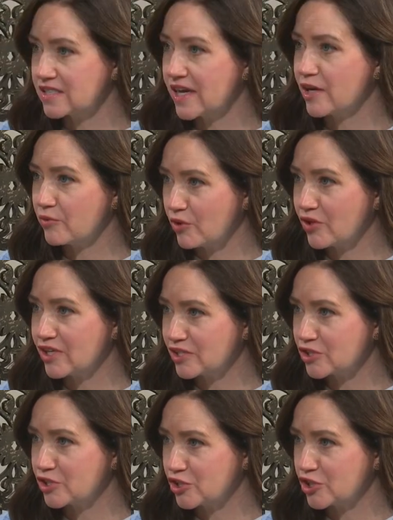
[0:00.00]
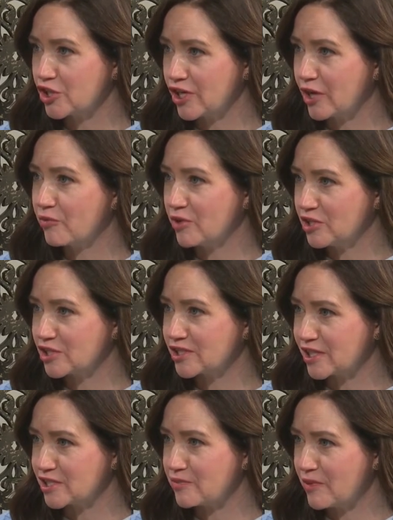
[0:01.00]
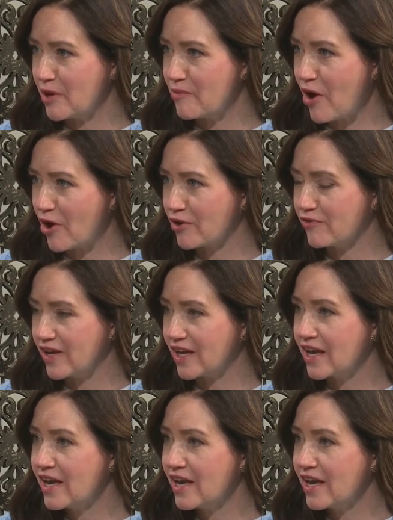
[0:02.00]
say it really is her journey and we just get to be a part of it.